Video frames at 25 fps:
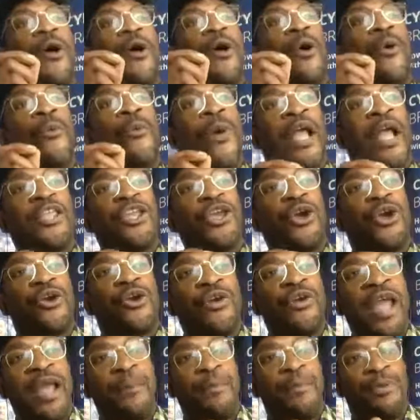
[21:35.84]
When you
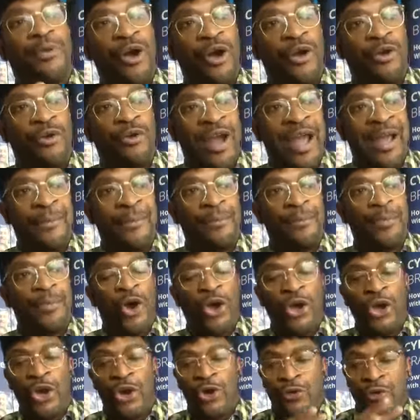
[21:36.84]
create a program or
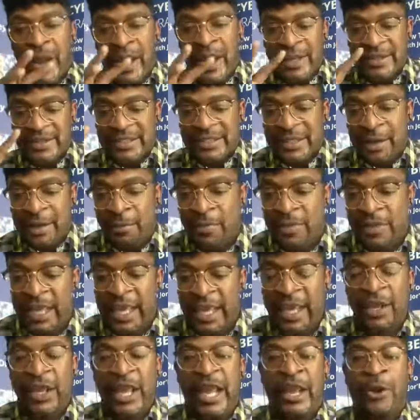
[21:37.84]
you create
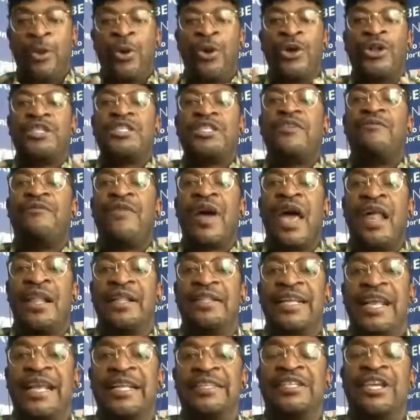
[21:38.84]
something, in order to
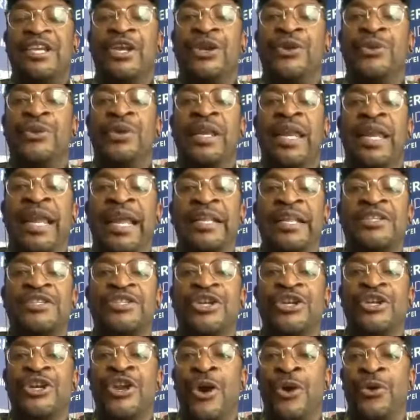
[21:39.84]
validate it, you need to
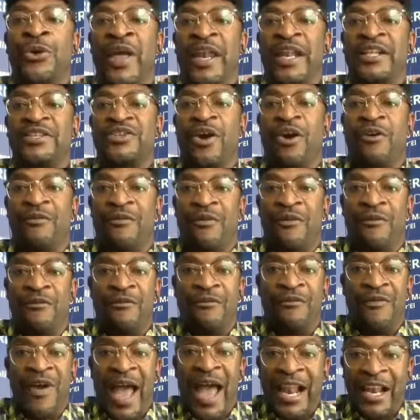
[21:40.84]
know that it's of
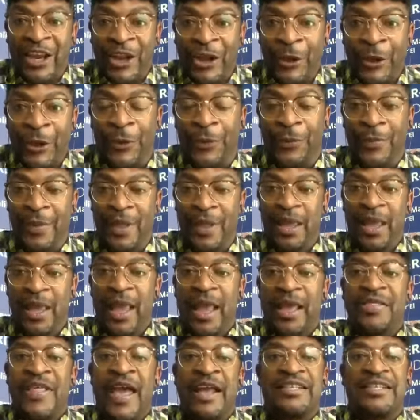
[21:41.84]
value,
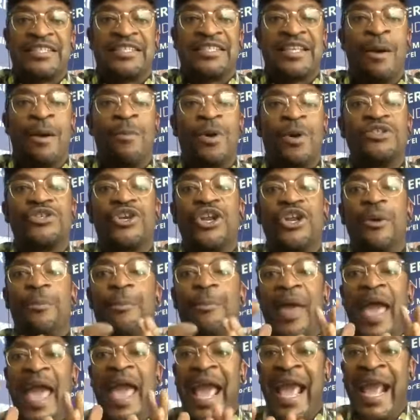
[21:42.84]
that someone's going to
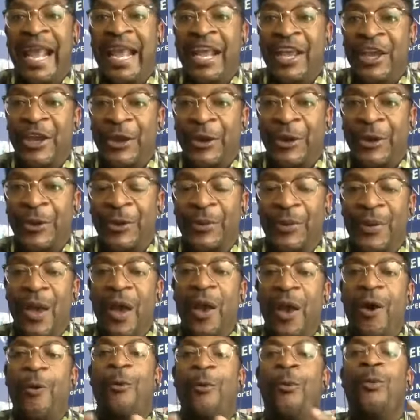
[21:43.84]
pay you
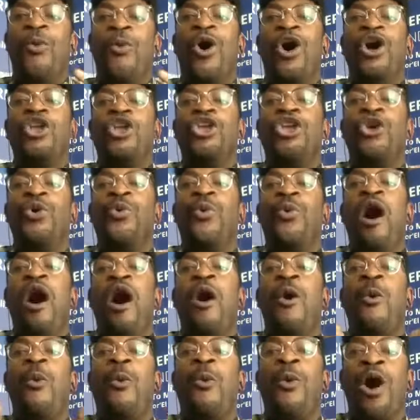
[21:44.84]
what you are
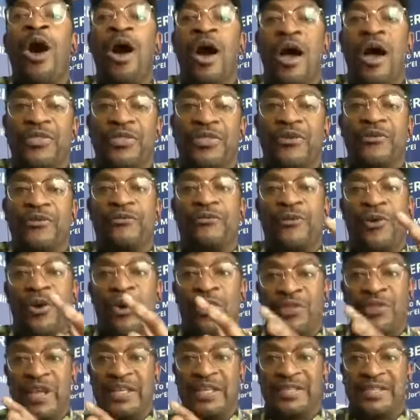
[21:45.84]
worth
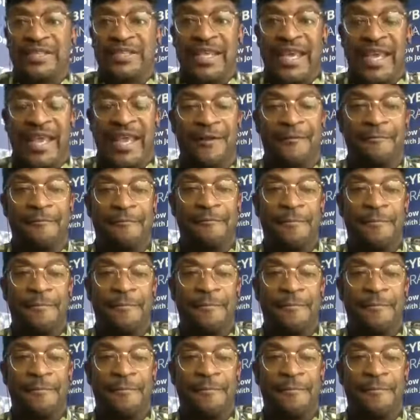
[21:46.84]
for this thing.